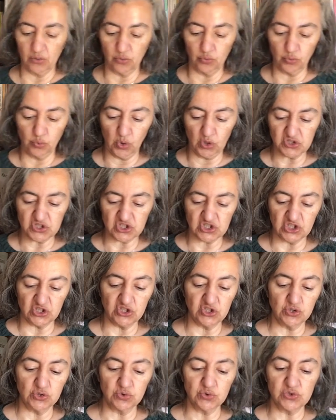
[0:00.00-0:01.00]
what she
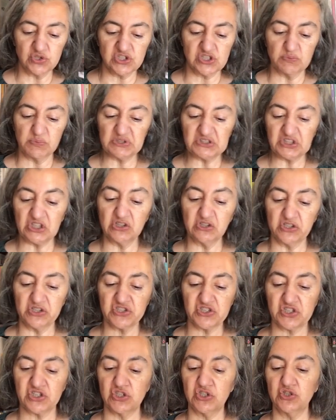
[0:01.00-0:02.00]
used, the
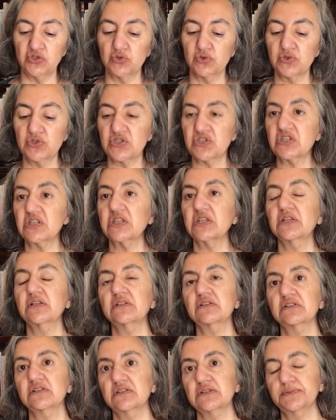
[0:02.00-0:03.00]
materials she used
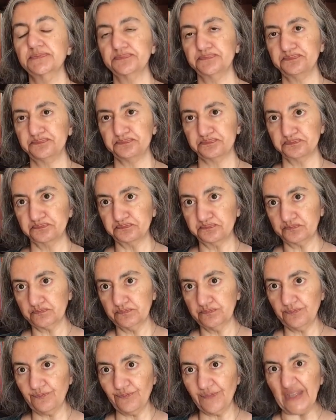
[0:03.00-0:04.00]
in the
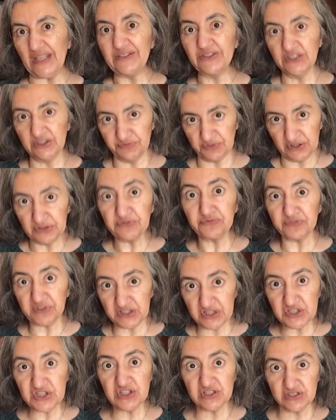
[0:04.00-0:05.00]
different
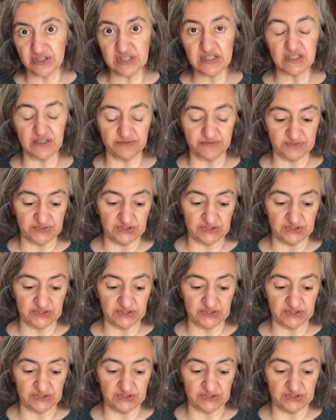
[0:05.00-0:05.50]
versions of